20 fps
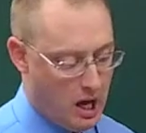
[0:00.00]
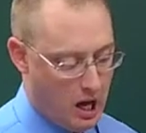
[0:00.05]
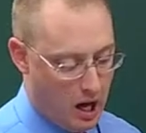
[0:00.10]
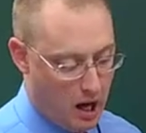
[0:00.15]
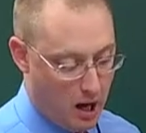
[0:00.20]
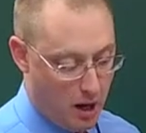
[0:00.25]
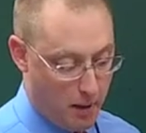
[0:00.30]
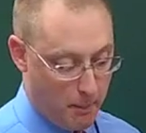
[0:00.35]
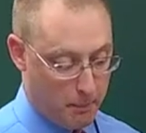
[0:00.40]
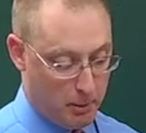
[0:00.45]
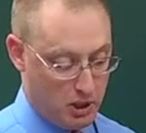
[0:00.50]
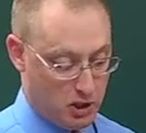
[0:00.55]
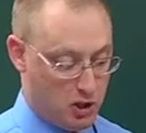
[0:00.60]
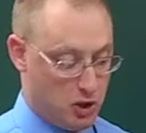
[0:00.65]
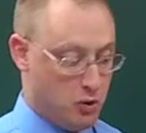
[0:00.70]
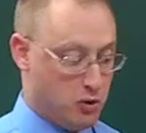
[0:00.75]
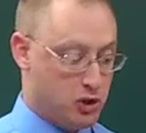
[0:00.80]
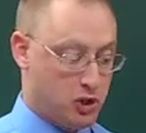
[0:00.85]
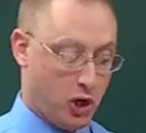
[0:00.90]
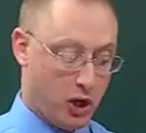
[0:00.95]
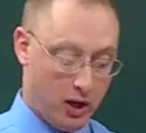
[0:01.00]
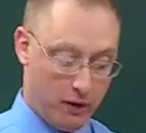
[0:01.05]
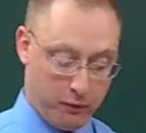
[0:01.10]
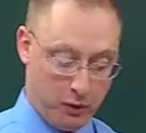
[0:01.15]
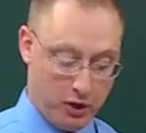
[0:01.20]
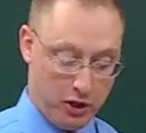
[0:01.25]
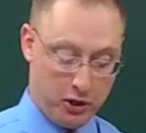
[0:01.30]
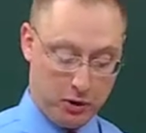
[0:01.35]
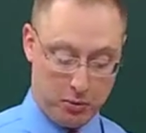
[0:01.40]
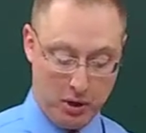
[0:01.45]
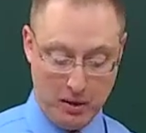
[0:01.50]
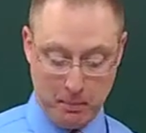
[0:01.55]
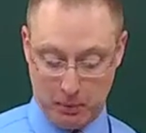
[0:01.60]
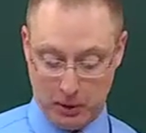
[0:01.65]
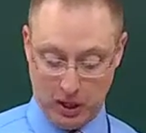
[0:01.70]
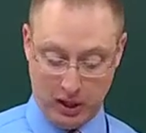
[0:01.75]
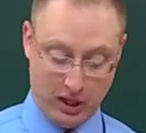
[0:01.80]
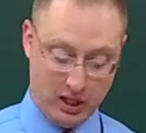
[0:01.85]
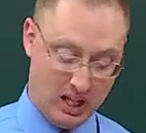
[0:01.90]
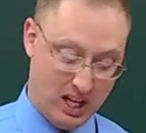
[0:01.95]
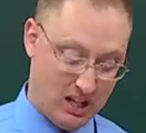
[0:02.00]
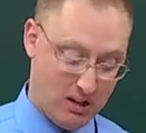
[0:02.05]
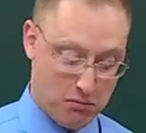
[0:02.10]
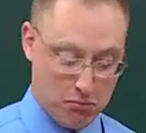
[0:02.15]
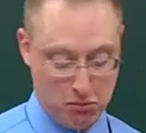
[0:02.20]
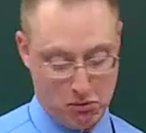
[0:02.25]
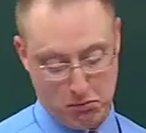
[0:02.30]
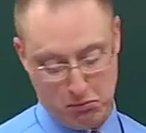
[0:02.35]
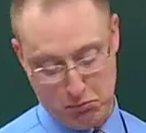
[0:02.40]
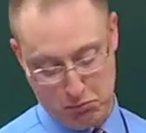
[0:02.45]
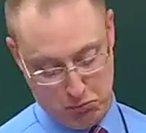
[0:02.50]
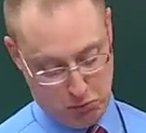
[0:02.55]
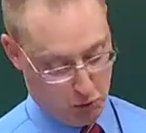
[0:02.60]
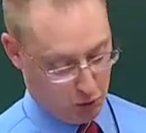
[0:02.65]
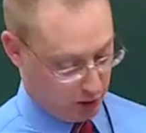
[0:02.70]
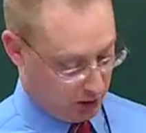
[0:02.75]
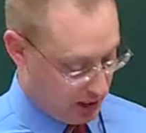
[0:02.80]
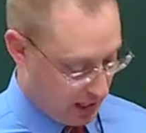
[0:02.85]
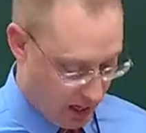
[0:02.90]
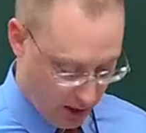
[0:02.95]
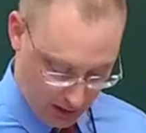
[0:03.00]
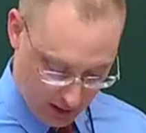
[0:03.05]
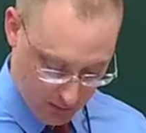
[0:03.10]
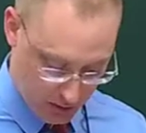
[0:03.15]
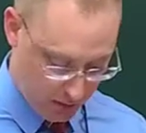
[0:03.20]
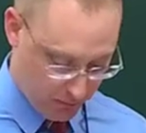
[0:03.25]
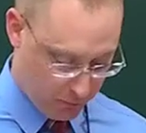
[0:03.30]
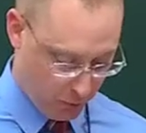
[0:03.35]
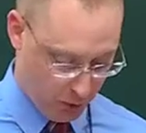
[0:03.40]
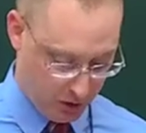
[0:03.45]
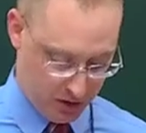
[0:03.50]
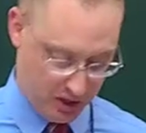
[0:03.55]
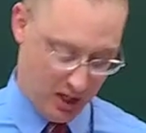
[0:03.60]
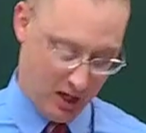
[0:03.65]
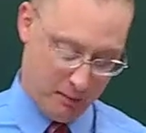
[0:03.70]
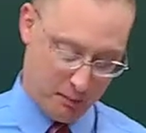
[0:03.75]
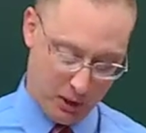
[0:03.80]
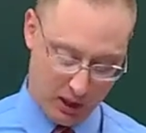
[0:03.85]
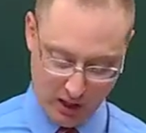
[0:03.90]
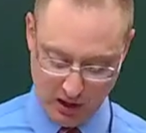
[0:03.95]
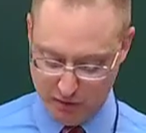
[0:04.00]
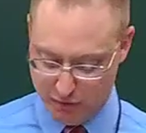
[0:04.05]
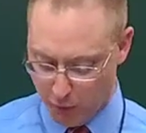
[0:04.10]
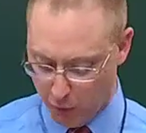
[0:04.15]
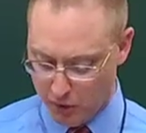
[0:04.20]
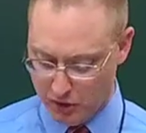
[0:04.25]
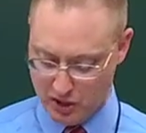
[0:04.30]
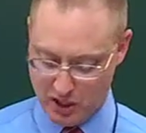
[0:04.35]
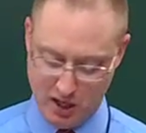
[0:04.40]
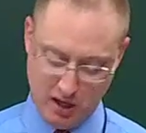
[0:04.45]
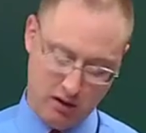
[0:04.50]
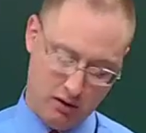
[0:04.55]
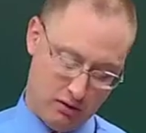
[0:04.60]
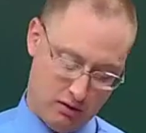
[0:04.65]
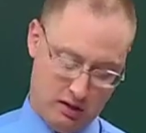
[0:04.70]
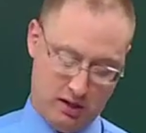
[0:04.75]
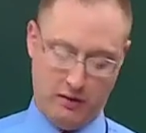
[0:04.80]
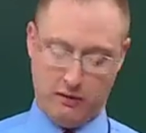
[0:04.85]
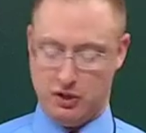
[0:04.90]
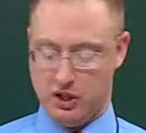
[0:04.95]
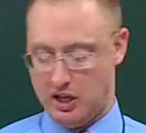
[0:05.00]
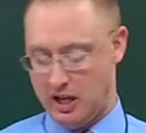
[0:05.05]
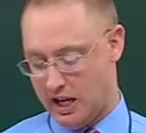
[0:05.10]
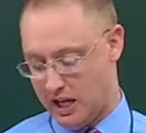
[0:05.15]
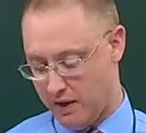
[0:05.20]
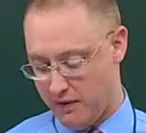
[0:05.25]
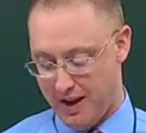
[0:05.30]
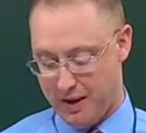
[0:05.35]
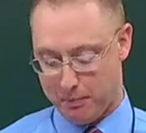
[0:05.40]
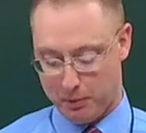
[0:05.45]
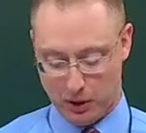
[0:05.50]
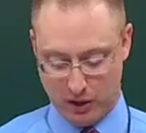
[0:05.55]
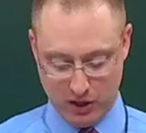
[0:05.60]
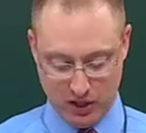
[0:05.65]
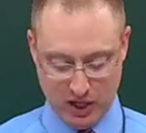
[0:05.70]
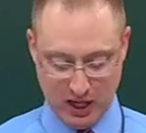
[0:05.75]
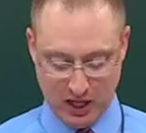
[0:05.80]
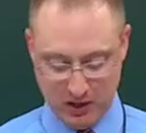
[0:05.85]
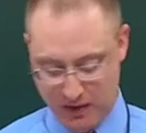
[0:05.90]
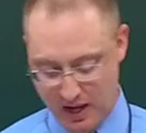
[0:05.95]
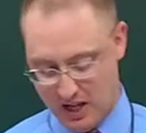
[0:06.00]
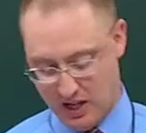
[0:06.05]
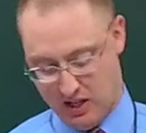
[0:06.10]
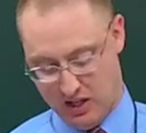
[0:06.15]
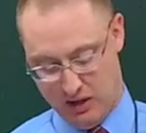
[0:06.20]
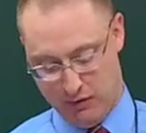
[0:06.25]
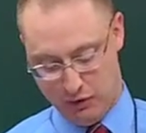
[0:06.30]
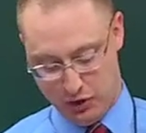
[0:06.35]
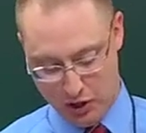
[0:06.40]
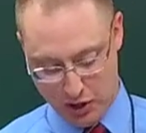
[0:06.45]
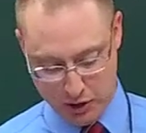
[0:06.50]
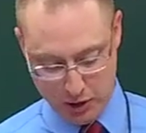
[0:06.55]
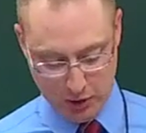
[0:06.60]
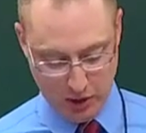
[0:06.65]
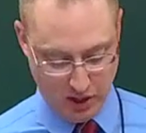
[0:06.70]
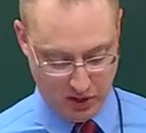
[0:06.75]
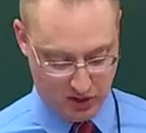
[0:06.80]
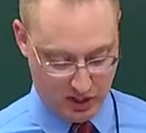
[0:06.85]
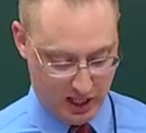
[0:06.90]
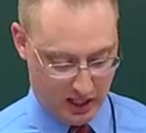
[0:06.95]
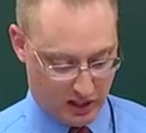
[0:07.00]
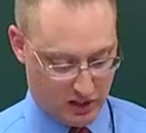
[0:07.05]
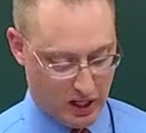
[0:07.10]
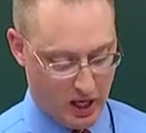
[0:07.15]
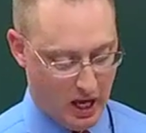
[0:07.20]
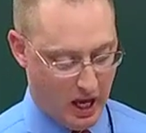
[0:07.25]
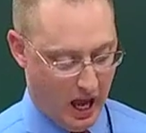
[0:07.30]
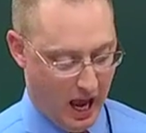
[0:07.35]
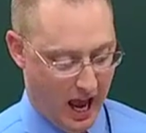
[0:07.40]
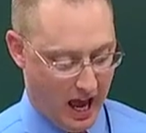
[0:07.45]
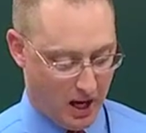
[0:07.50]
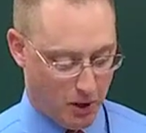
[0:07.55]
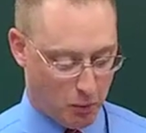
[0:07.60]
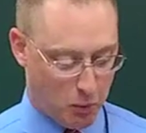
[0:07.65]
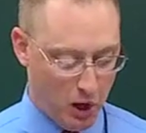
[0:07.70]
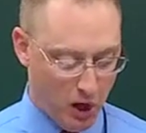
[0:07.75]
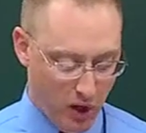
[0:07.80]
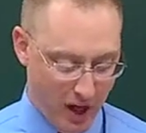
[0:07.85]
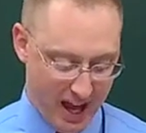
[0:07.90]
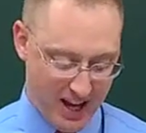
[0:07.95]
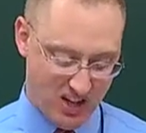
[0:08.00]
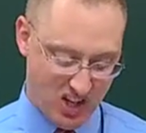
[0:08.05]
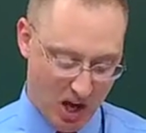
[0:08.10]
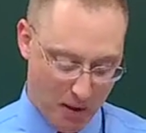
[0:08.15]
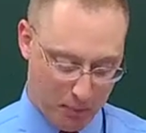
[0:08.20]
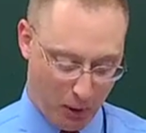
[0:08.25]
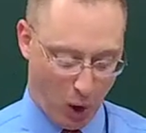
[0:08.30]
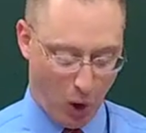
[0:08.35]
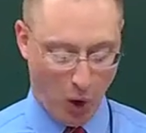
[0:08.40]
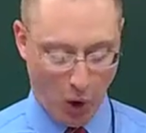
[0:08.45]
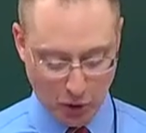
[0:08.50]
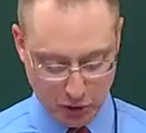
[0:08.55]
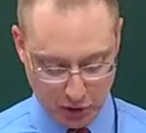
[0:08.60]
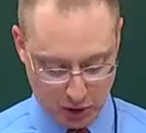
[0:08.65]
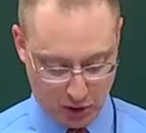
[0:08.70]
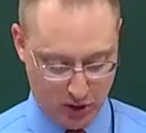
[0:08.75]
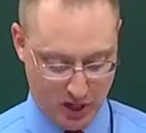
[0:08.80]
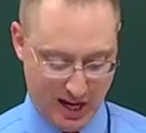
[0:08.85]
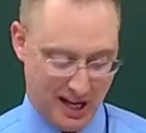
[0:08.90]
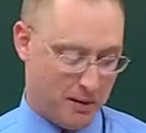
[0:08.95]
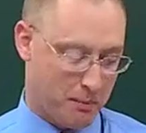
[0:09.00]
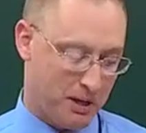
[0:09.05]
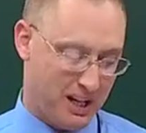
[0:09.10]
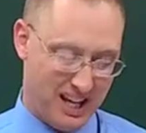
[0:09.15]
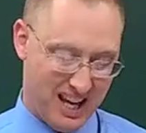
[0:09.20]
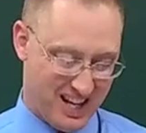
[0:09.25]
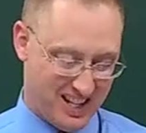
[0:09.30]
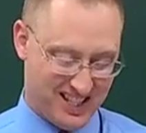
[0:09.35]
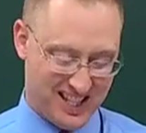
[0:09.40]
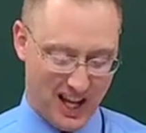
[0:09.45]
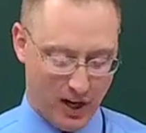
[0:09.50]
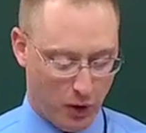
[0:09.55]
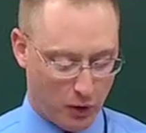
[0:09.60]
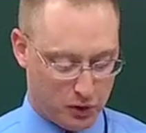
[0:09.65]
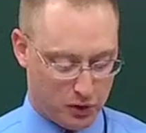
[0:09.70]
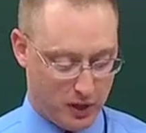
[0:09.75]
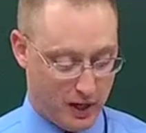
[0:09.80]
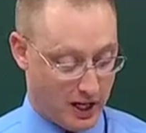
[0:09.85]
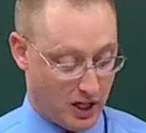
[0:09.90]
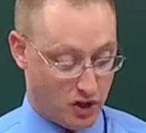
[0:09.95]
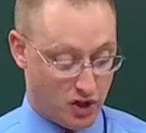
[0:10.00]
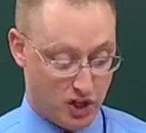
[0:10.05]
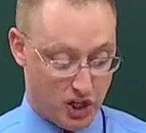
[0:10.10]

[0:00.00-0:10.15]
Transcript: Uh, but you start off with a 3, plug it in, Work it out, gives you 14. Plug in the 14, gives you negative 8. Plug in the negative 8, gives you 36. And it will end up alternating, but again, it's not alternating